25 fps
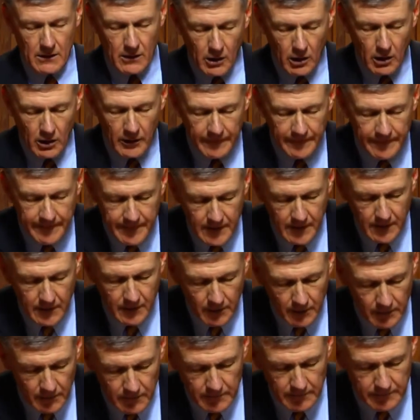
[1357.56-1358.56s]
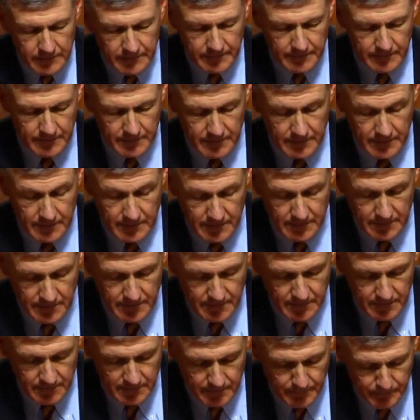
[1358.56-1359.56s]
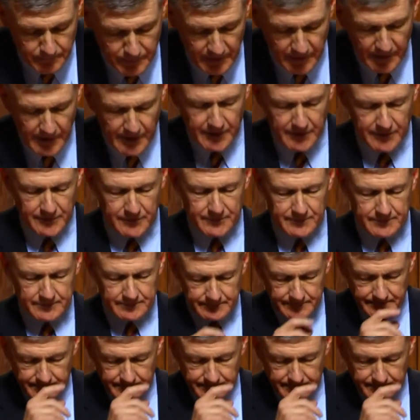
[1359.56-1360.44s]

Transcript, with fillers: on the earth below.